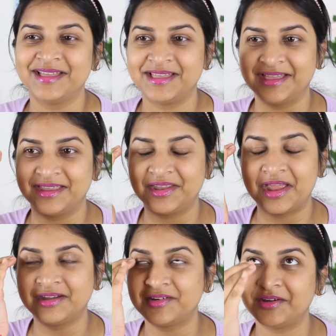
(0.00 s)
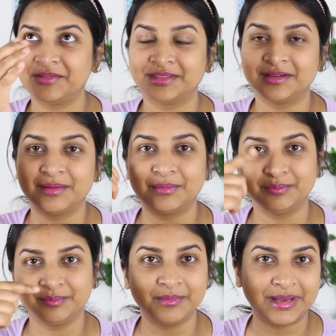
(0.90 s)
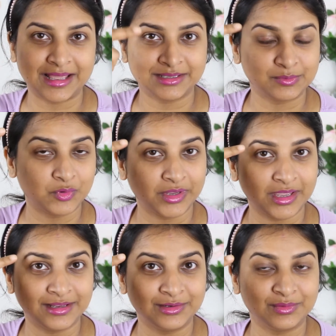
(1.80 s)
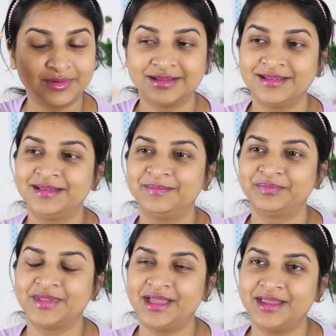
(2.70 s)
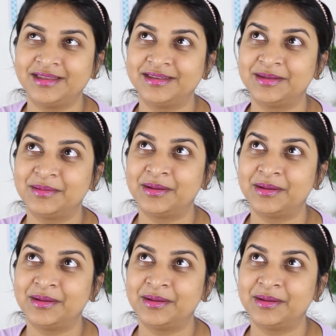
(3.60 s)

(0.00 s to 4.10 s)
and I tried with a black smoky eye look, and